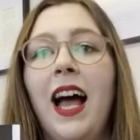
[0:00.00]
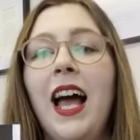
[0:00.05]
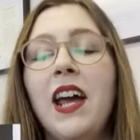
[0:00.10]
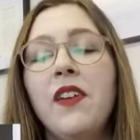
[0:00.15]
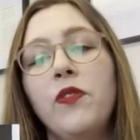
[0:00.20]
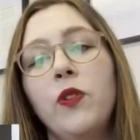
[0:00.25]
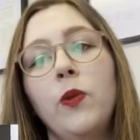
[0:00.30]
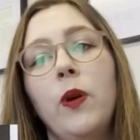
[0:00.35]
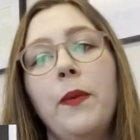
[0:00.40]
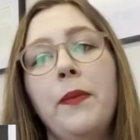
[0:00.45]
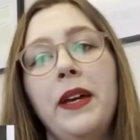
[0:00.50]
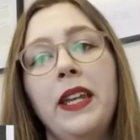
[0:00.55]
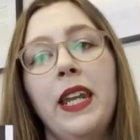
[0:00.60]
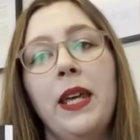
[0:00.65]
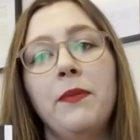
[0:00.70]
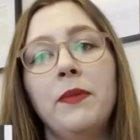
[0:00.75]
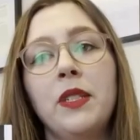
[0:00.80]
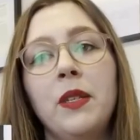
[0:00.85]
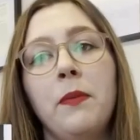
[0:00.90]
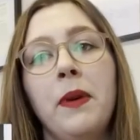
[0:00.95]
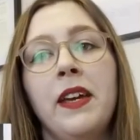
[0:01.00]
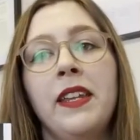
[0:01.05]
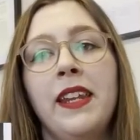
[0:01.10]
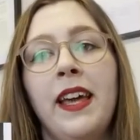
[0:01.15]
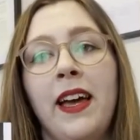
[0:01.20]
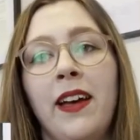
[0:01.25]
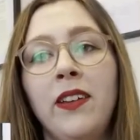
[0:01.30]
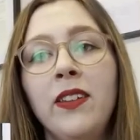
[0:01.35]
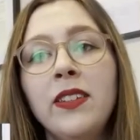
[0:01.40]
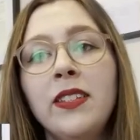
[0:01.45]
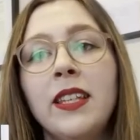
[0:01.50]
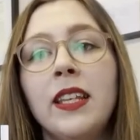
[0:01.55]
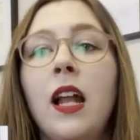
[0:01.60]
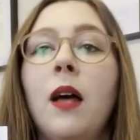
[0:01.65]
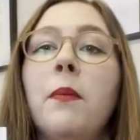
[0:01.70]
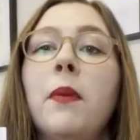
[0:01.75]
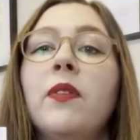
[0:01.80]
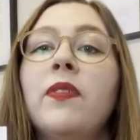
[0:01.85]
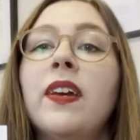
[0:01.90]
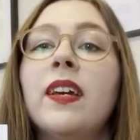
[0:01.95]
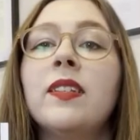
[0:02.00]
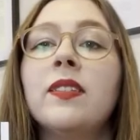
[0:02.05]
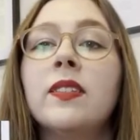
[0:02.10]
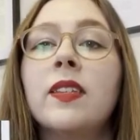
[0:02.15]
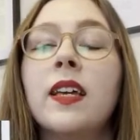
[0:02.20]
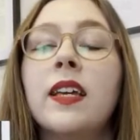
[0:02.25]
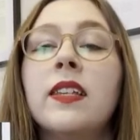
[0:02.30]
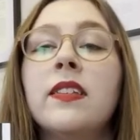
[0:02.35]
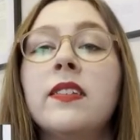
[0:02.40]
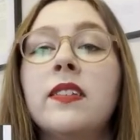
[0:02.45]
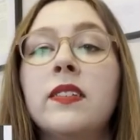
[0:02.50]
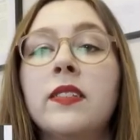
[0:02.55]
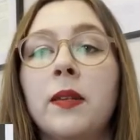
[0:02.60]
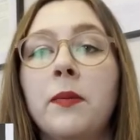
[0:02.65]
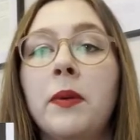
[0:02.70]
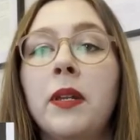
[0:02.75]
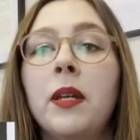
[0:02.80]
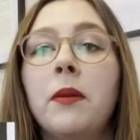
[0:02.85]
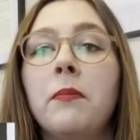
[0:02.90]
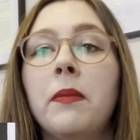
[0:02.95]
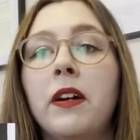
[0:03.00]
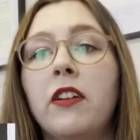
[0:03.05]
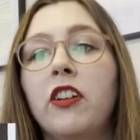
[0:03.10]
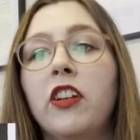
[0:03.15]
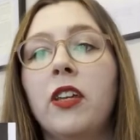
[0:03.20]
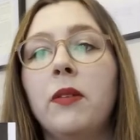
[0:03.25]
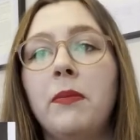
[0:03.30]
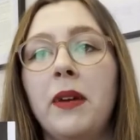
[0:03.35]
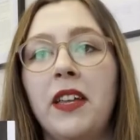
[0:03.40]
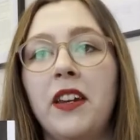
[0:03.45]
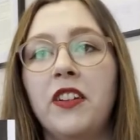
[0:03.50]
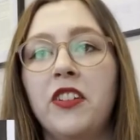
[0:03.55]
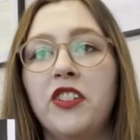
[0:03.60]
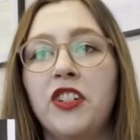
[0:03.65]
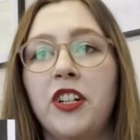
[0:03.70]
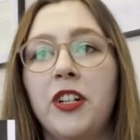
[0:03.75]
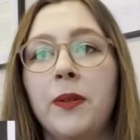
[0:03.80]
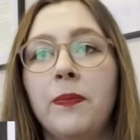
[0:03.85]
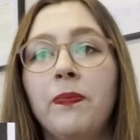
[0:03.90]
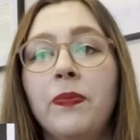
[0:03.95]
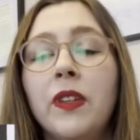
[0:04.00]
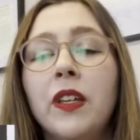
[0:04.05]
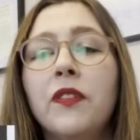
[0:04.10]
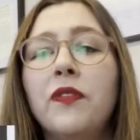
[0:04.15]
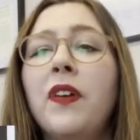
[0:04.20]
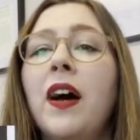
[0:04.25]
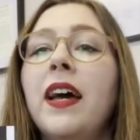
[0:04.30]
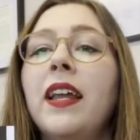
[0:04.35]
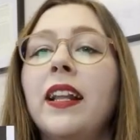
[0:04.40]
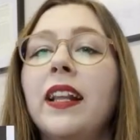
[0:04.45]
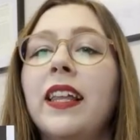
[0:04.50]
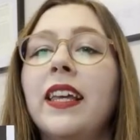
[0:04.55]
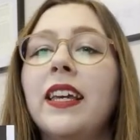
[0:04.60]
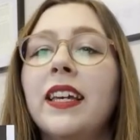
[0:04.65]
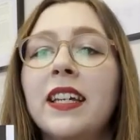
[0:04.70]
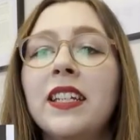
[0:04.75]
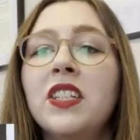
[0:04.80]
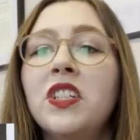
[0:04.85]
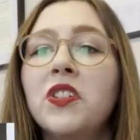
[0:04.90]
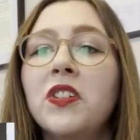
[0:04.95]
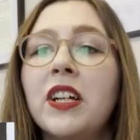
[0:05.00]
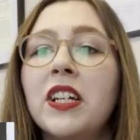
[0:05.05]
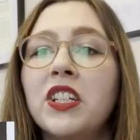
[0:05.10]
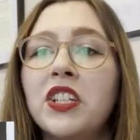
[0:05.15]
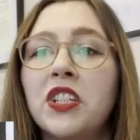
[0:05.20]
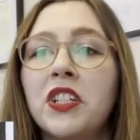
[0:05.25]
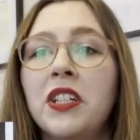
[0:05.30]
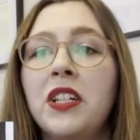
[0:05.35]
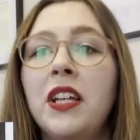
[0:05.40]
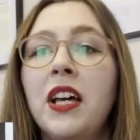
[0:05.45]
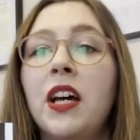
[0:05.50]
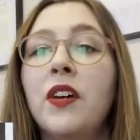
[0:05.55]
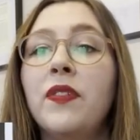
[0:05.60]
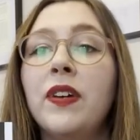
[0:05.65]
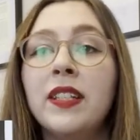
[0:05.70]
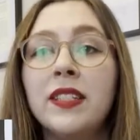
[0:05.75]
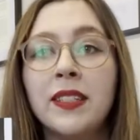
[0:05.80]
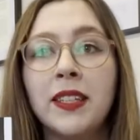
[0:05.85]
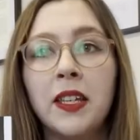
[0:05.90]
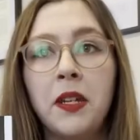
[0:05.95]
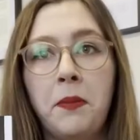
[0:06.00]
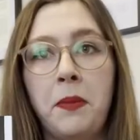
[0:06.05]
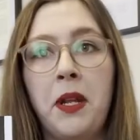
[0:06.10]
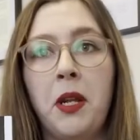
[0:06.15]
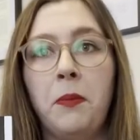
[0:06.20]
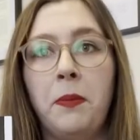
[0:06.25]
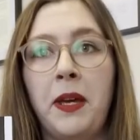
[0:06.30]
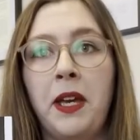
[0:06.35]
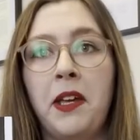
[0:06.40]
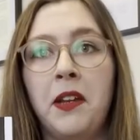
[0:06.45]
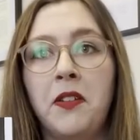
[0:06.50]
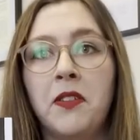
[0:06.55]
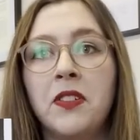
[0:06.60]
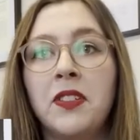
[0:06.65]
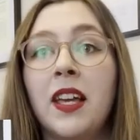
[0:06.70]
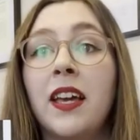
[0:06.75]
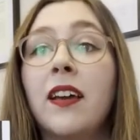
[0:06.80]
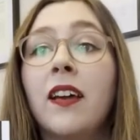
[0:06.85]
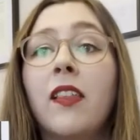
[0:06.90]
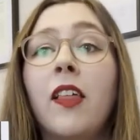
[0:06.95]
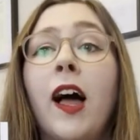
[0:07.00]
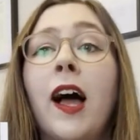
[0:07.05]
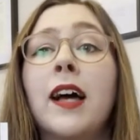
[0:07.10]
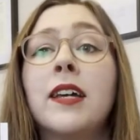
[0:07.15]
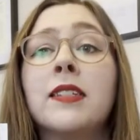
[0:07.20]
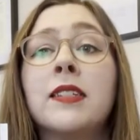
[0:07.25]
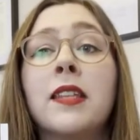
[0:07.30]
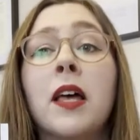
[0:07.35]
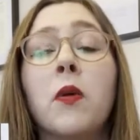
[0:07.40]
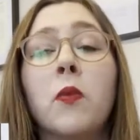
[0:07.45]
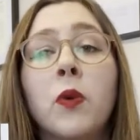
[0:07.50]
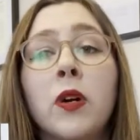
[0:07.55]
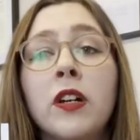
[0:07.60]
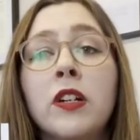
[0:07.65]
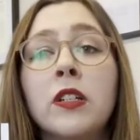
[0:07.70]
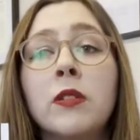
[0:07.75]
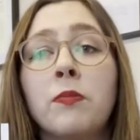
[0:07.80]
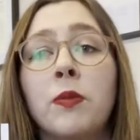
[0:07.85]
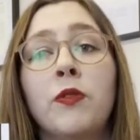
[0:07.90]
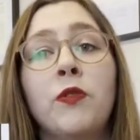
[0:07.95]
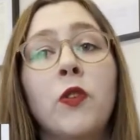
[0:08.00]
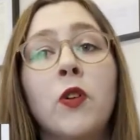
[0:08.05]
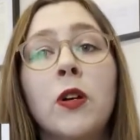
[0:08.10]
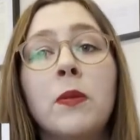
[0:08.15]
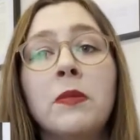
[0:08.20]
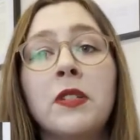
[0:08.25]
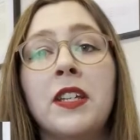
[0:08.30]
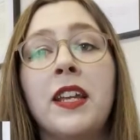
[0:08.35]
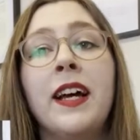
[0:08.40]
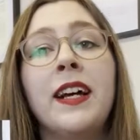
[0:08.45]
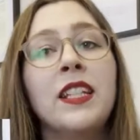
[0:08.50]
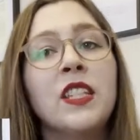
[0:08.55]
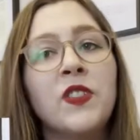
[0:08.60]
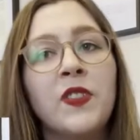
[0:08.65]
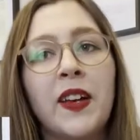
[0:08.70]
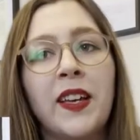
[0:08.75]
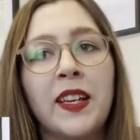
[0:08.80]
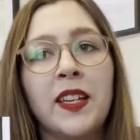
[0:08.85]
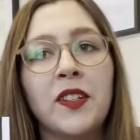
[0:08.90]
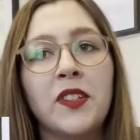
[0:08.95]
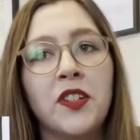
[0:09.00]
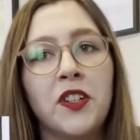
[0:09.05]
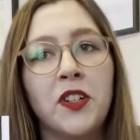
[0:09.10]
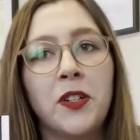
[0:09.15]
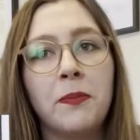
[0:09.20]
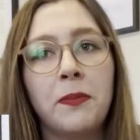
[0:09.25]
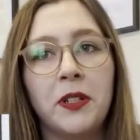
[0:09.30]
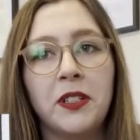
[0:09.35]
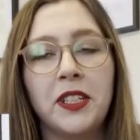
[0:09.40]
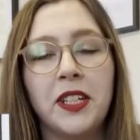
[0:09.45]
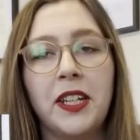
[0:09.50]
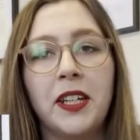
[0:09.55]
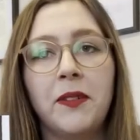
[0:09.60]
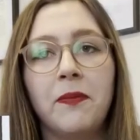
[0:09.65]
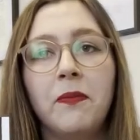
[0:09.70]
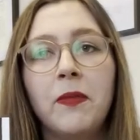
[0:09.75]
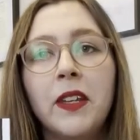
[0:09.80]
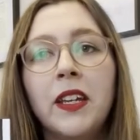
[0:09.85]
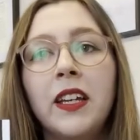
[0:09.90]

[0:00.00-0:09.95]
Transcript: everyone, my name is Amanda Else and I'm Advanced Glazing's Limited Marketing Manager. Finally, integration of insulated metal panels and glass that works, performs, and adds value to your building.